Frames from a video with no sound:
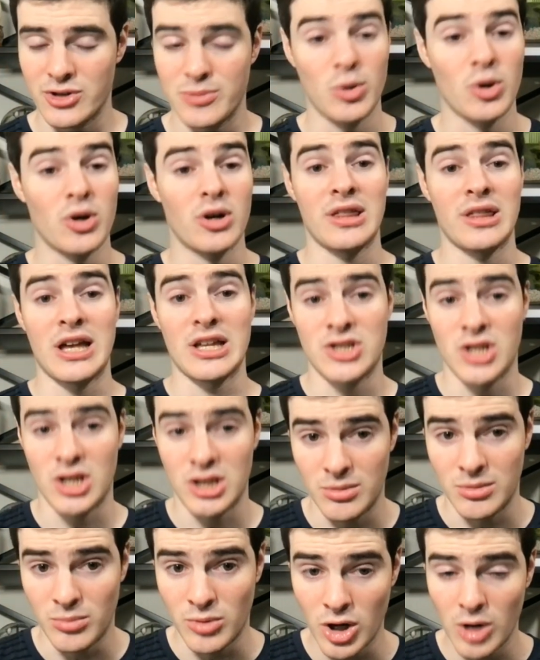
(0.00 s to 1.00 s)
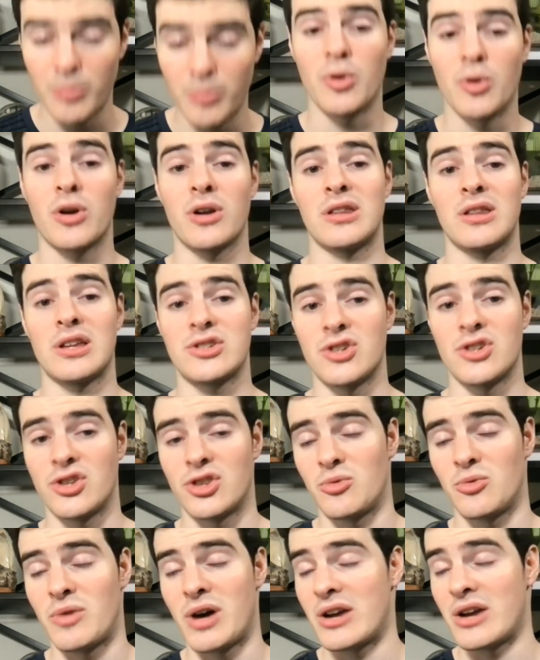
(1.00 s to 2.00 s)
Part of that's on Lamar. Part of that's on the
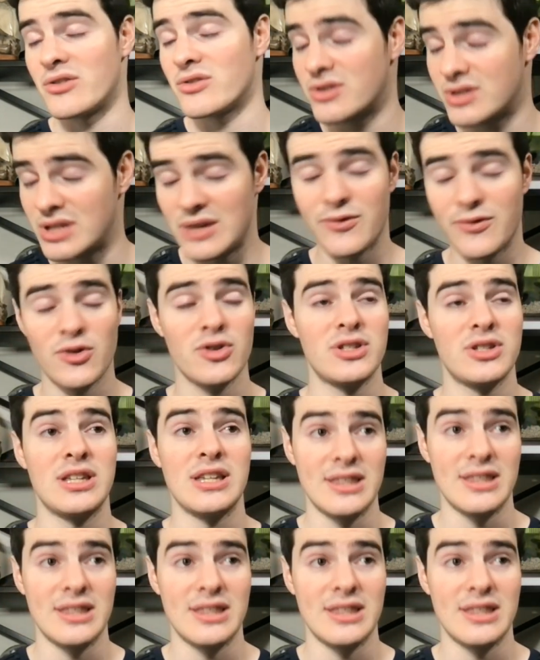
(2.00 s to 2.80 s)
wide receivers.